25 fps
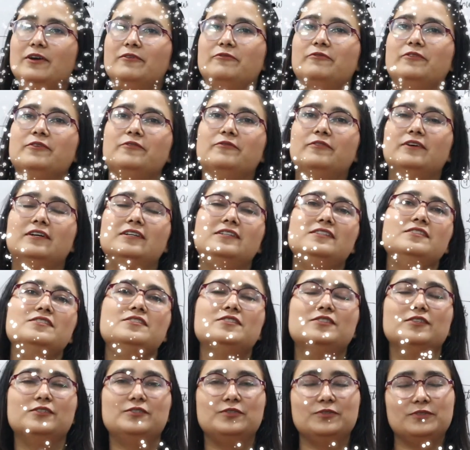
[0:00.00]
everyone,
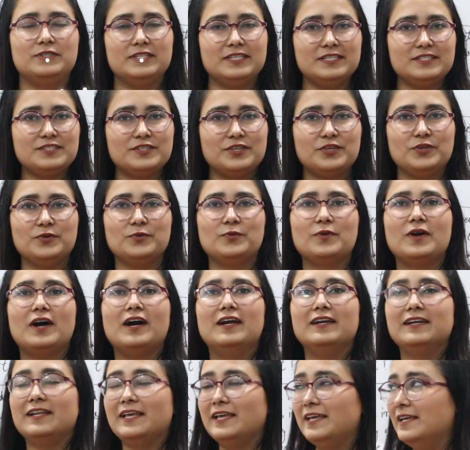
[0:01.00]
so today's cue
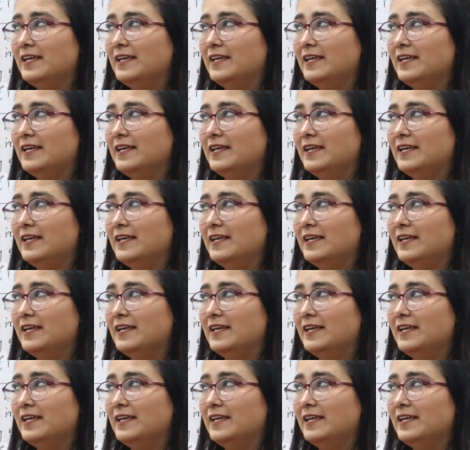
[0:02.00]
card